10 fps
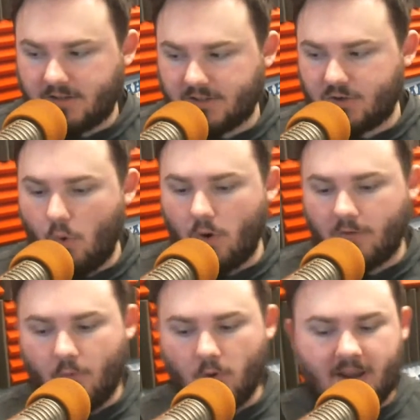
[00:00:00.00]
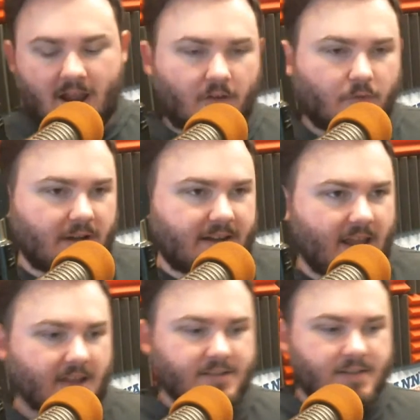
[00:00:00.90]
to score for Calvary
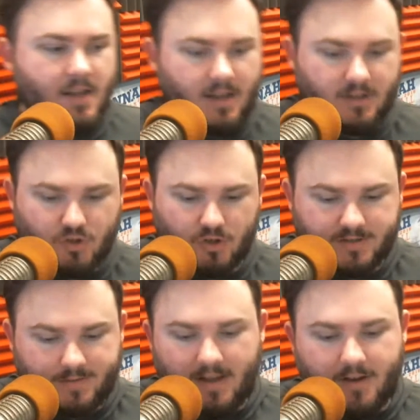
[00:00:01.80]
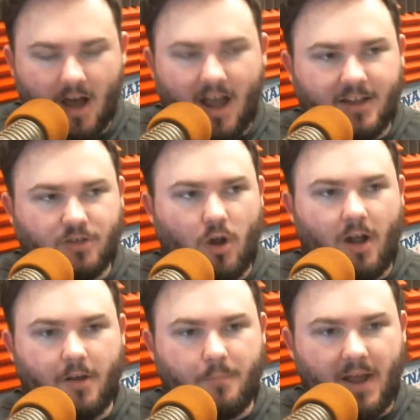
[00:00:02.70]
Day is just not how you
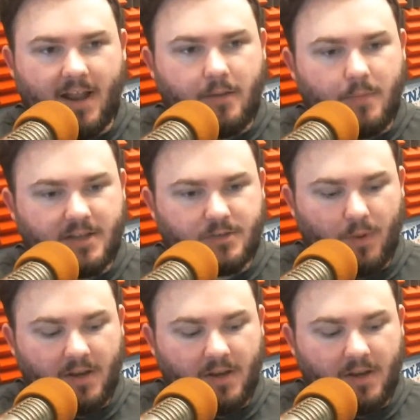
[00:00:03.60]
draw it up by any means.